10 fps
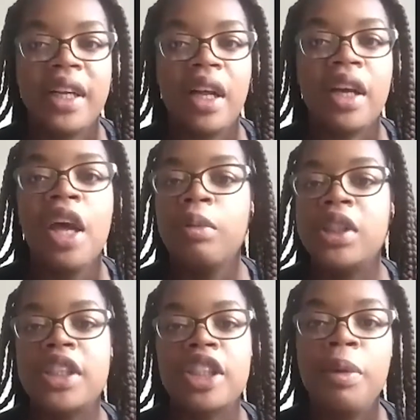Like, we
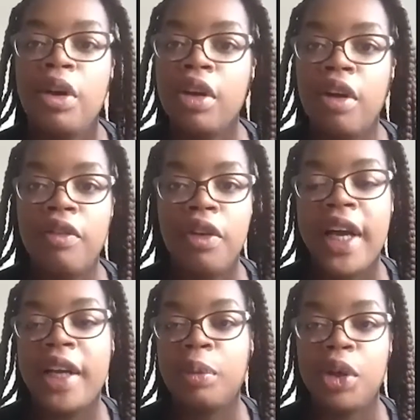see a spot on our
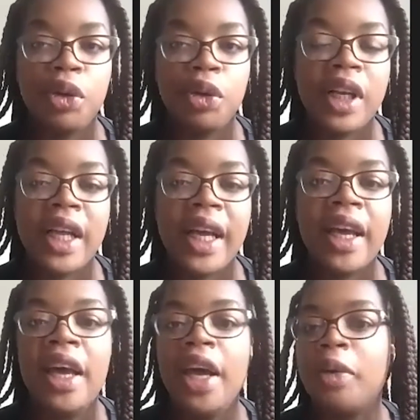forehead, we Google it.